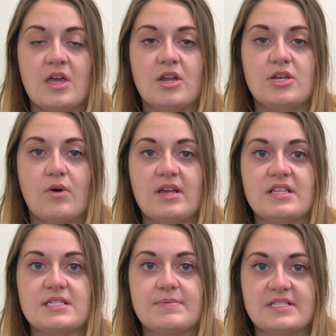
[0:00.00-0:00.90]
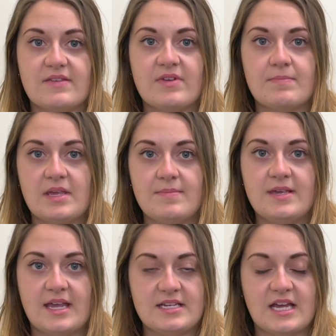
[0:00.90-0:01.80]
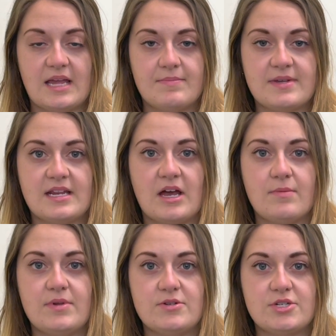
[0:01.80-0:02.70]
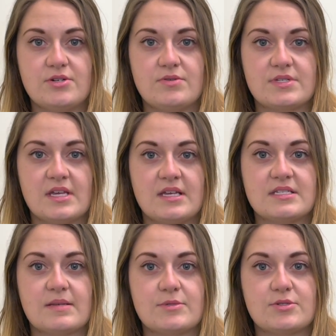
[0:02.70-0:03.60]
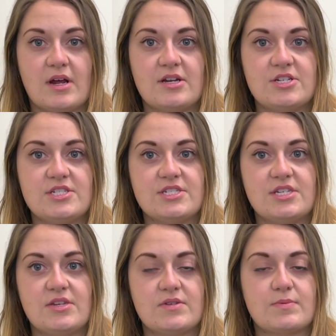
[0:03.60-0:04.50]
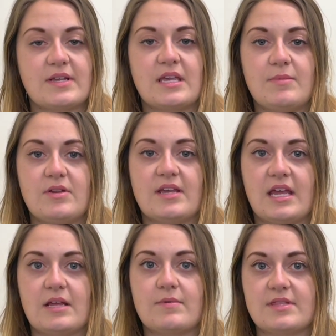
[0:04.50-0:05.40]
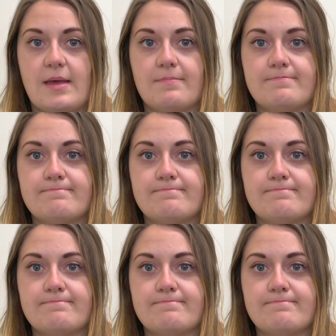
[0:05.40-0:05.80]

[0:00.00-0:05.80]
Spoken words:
Knowing the specific PPA type can help you choose some strategies to use when communicating with them.